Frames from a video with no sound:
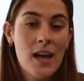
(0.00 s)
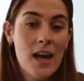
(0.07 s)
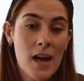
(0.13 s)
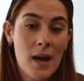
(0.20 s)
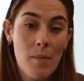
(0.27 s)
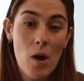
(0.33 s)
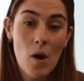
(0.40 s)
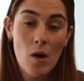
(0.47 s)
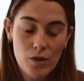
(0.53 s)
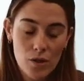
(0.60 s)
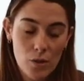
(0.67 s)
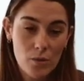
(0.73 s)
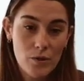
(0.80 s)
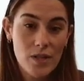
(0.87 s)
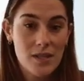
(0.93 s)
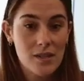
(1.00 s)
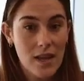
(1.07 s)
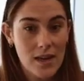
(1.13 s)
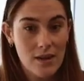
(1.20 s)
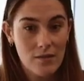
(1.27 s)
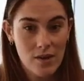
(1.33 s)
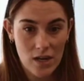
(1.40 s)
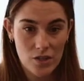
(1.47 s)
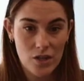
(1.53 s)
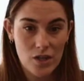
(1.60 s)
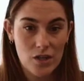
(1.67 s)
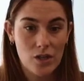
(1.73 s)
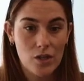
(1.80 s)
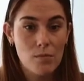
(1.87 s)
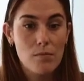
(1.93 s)
also the slight
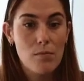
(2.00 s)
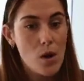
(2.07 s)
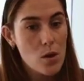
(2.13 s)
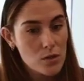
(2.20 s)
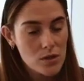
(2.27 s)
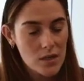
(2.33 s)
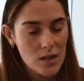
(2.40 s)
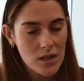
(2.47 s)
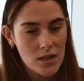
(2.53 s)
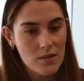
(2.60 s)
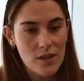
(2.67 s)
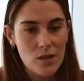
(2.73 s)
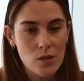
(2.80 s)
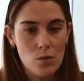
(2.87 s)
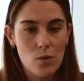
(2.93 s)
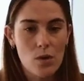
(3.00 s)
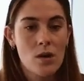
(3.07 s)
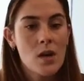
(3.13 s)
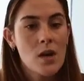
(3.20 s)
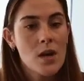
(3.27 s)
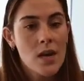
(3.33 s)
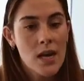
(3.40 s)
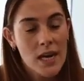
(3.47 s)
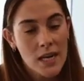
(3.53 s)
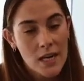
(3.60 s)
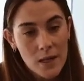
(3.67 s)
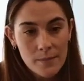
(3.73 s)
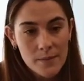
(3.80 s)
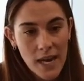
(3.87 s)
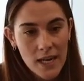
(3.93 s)
reductions to most individual
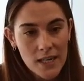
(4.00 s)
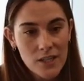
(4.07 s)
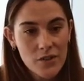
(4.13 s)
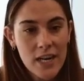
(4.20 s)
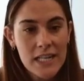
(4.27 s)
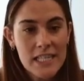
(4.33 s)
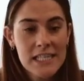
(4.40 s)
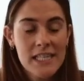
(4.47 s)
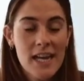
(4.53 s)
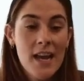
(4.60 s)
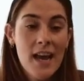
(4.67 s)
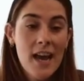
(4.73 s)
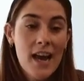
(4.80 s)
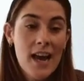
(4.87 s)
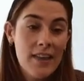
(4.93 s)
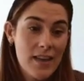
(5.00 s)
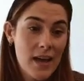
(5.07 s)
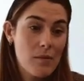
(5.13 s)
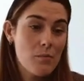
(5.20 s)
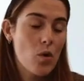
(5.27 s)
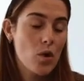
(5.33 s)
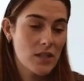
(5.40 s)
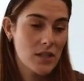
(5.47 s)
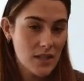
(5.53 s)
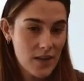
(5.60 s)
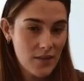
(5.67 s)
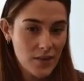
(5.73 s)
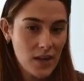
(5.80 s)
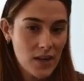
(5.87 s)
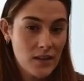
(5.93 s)
income tax rates, and then more
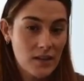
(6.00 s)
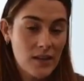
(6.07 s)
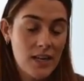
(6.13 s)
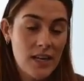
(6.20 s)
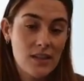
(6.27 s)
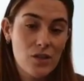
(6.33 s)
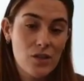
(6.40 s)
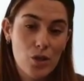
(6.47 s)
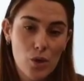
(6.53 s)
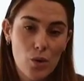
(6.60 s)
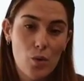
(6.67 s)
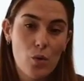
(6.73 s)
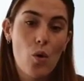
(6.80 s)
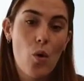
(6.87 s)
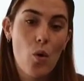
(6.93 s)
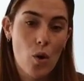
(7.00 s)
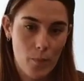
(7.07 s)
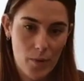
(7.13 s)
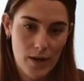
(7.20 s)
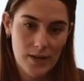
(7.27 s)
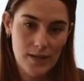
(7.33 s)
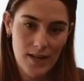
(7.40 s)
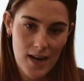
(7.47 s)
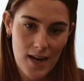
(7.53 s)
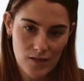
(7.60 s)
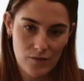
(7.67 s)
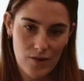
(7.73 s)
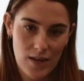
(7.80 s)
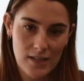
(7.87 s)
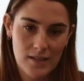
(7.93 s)
significantly to corporate
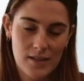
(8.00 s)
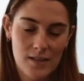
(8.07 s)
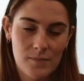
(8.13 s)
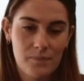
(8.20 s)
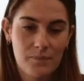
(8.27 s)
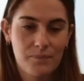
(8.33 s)
tax rates.